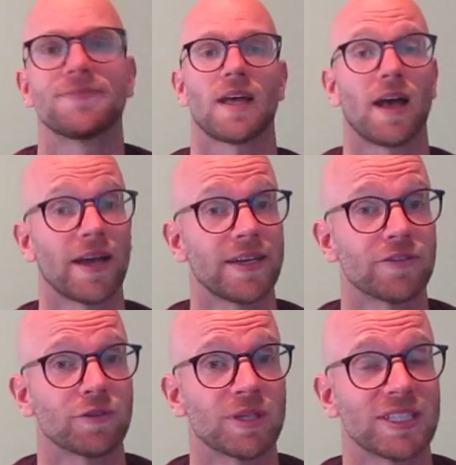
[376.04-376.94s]
Alright
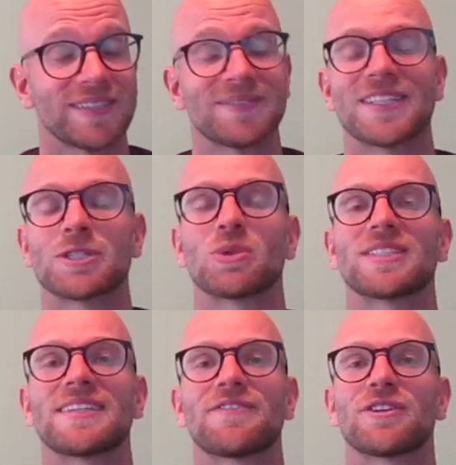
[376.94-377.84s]
everybody, this was
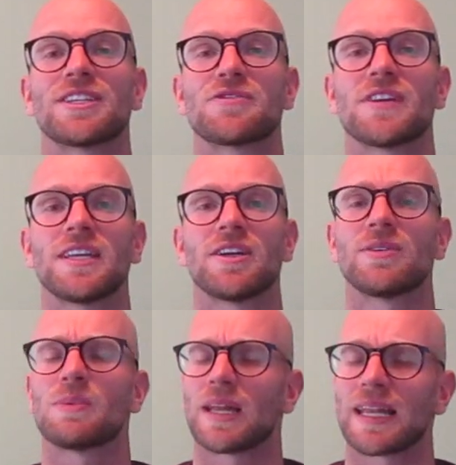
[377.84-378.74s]
it for this
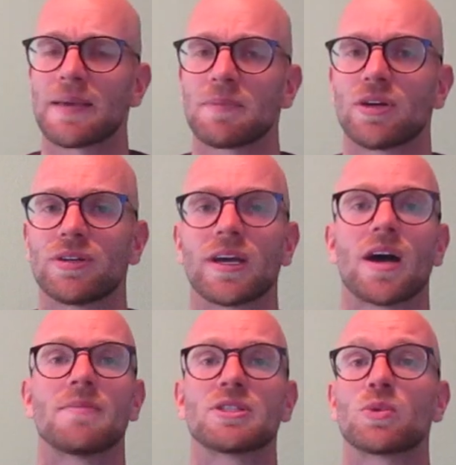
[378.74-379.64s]
video. Let me know in the
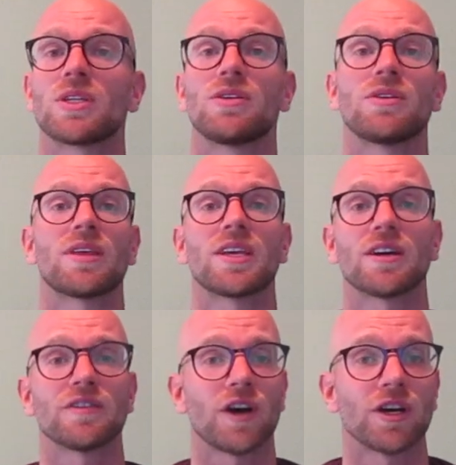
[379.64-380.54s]
comments what you think
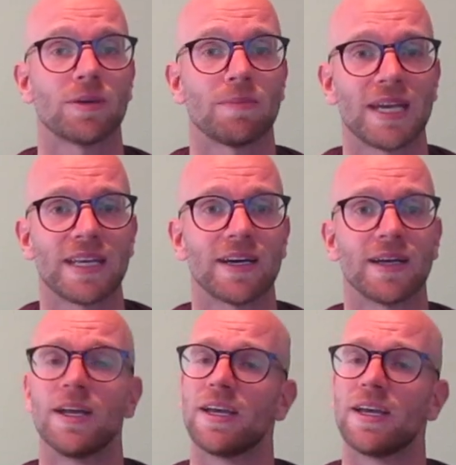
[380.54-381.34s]
of Automata.